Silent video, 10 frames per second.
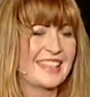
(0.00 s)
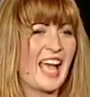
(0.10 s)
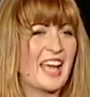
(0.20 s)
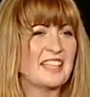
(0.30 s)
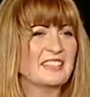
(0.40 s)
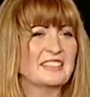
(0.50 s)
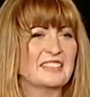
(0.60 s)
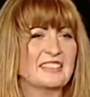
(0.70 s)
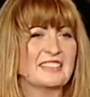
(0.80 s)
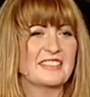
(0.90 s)

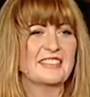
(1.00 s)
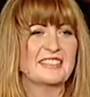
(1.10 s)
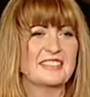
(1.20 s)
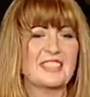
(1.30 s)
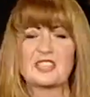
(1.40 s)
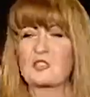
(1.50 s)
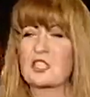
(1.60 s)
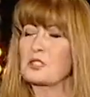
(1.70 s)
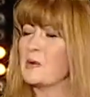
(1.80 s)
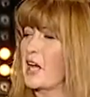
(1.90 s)
And this
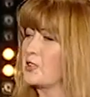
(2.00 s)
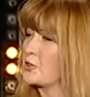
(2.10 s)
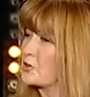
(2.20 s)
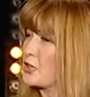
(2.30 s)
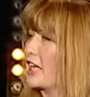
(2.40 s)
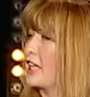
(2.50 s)
rich man took the